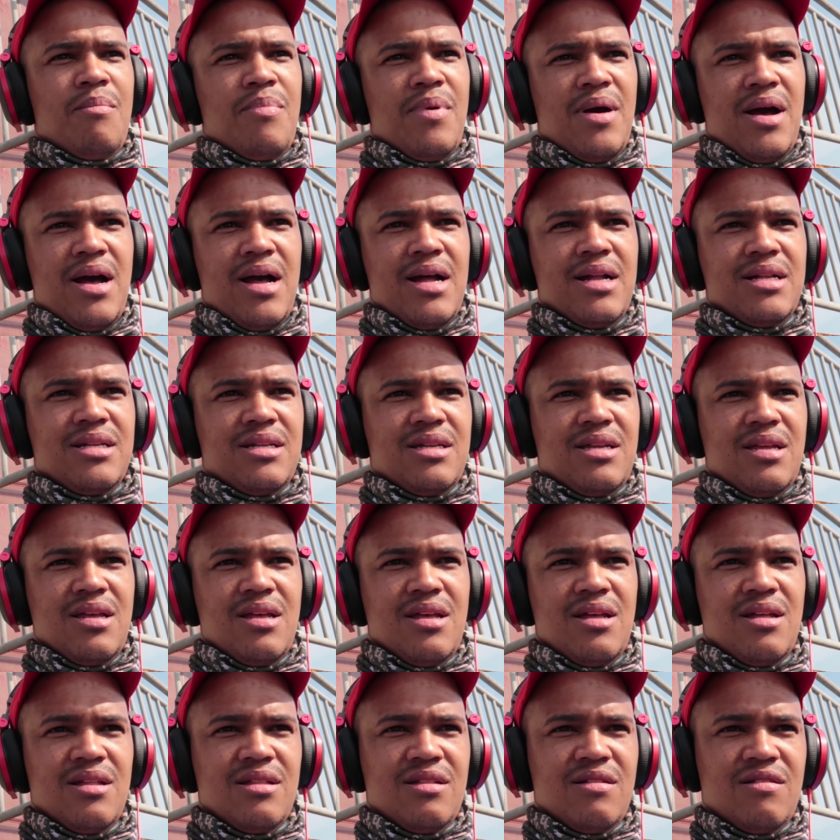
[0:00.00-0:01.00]
but
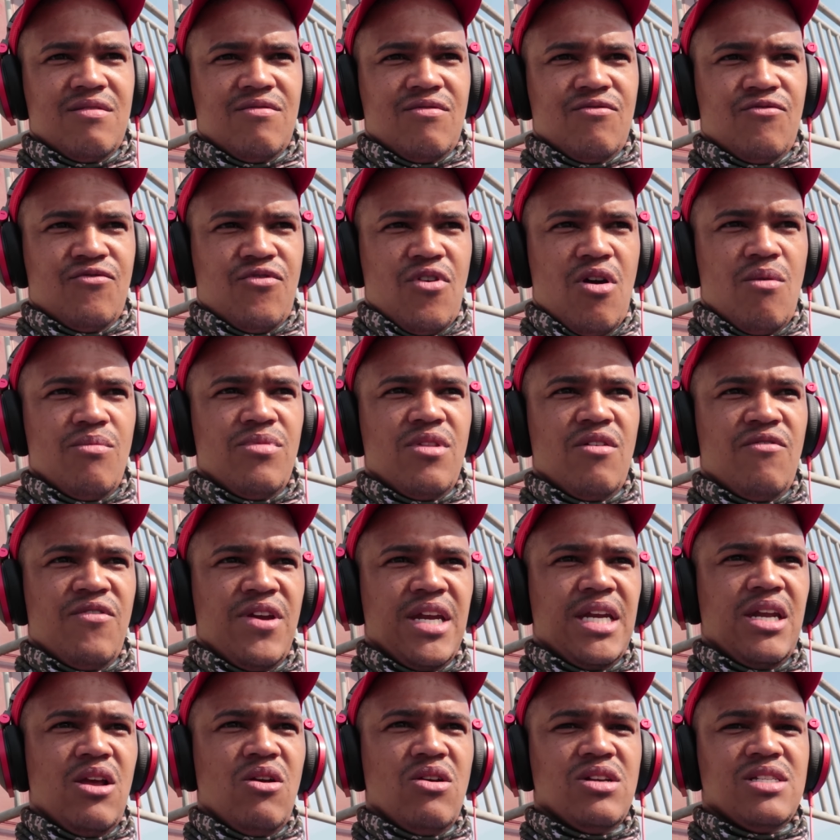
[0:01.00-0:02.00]
from the
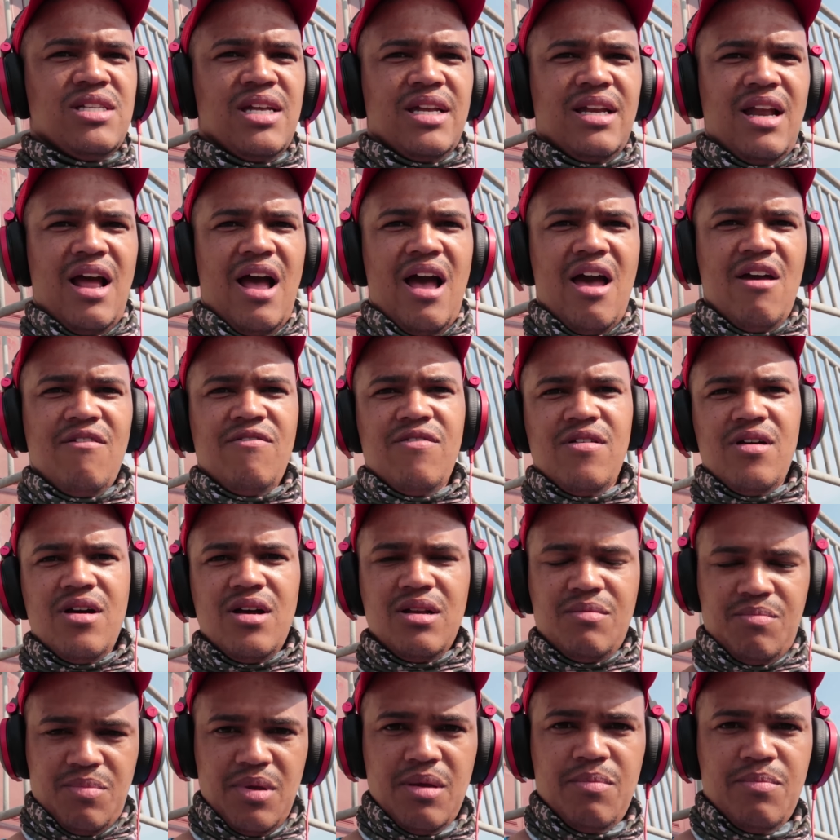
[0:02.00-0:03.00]
videos that I've
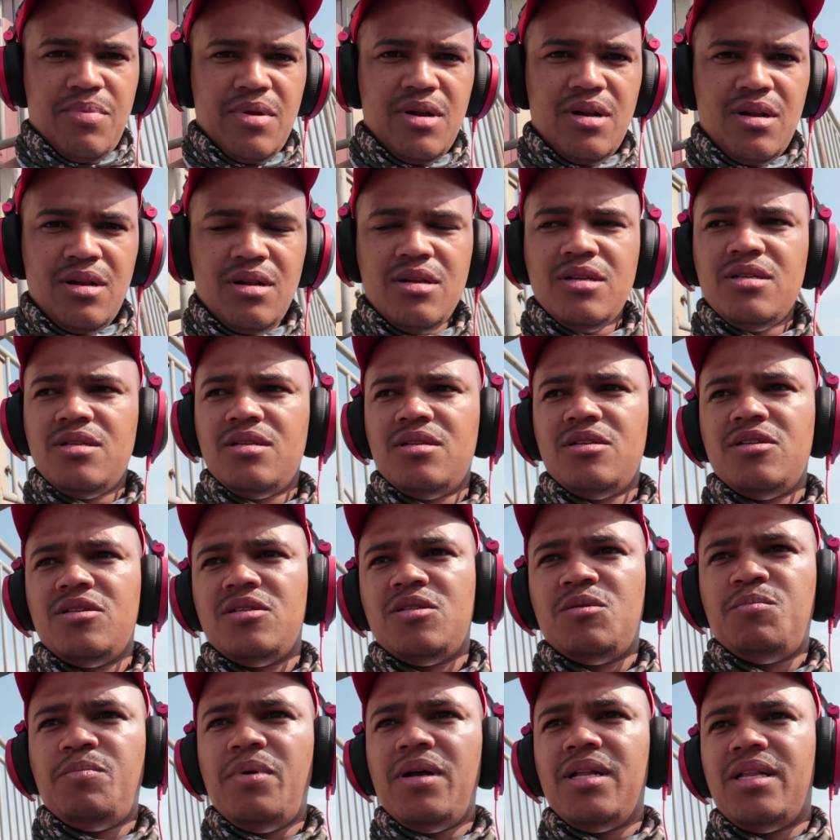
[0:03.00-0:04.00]
heard, people
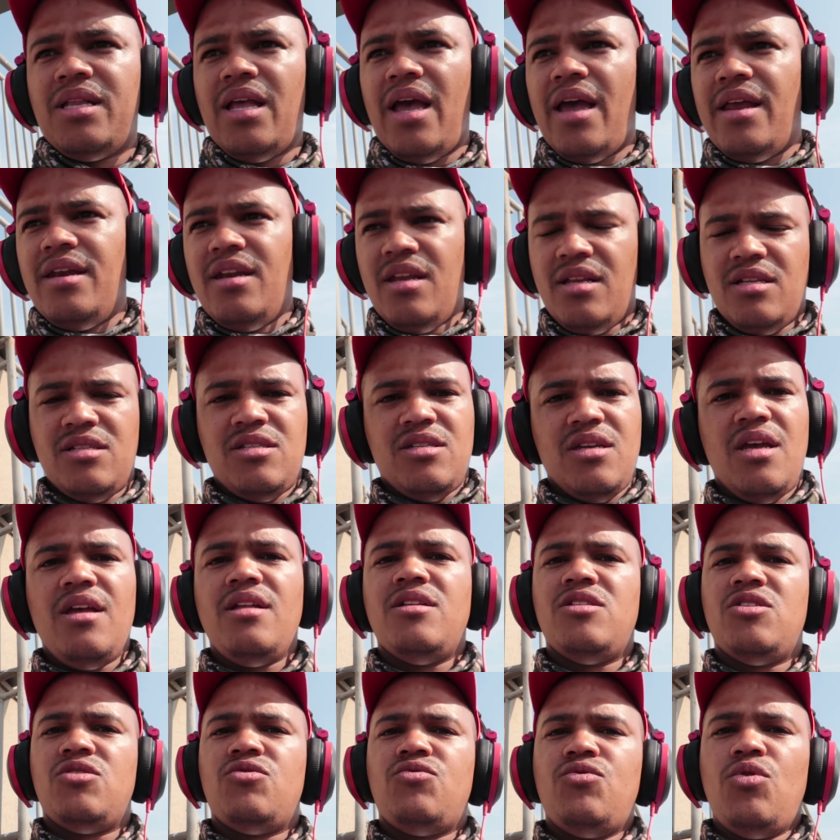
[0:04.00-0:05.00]
spit, and
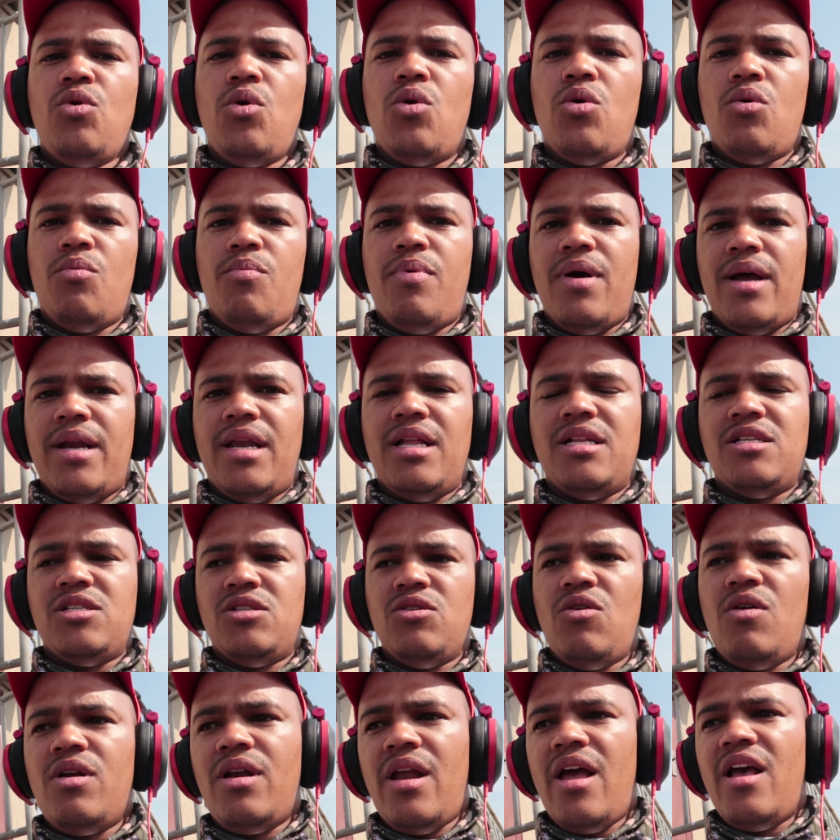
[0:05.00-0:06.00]
it's true, but it's
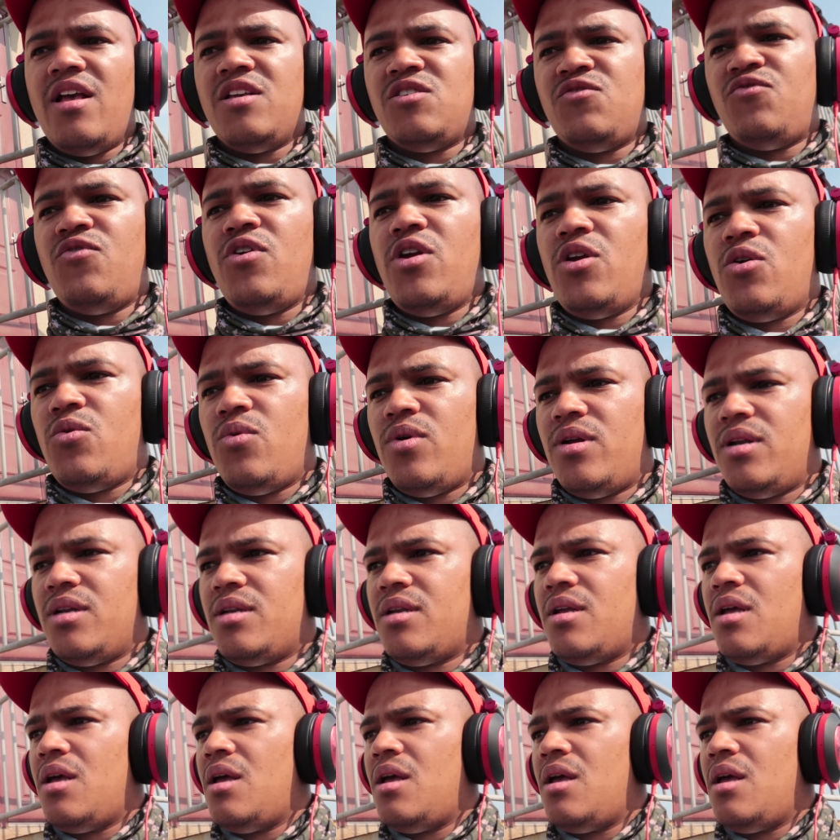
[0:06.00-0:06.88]
not as frequent.